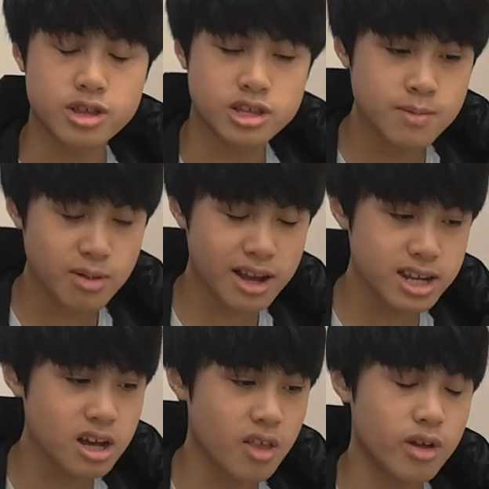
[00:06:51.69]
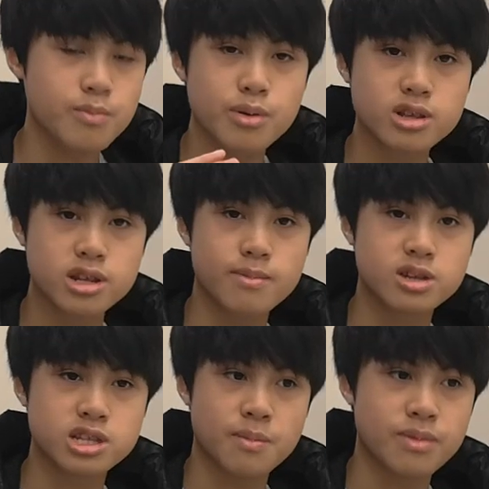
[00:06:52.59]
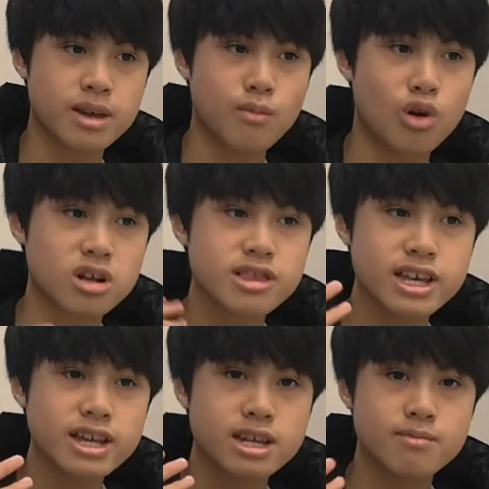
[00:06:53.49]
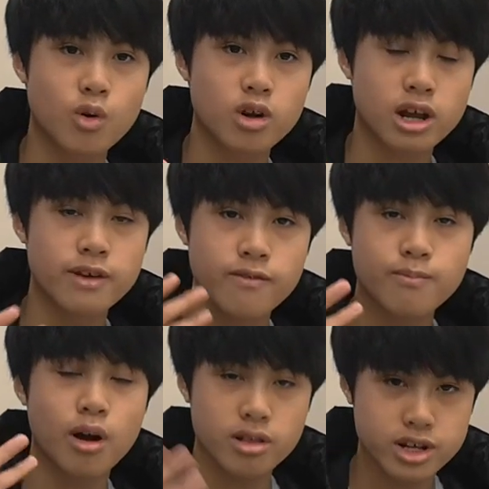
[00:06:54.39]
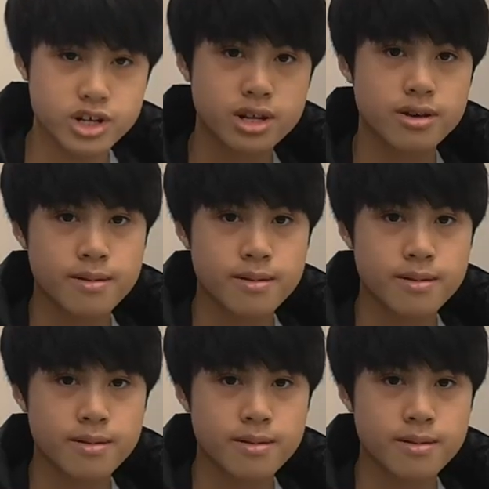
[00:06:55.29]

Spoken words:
a simple idea and then build it up to something more clean and more kind of polished.